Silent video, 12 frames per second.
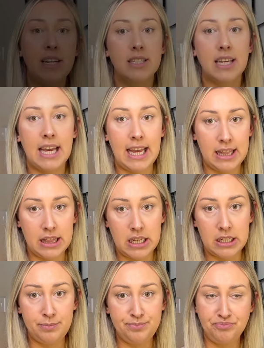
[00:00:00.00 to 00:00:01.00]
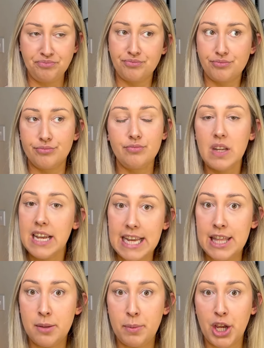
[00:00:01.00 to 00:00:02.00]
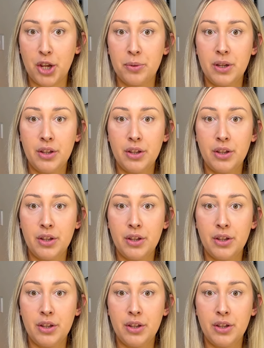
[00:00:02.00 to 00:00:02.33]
to get in the boot.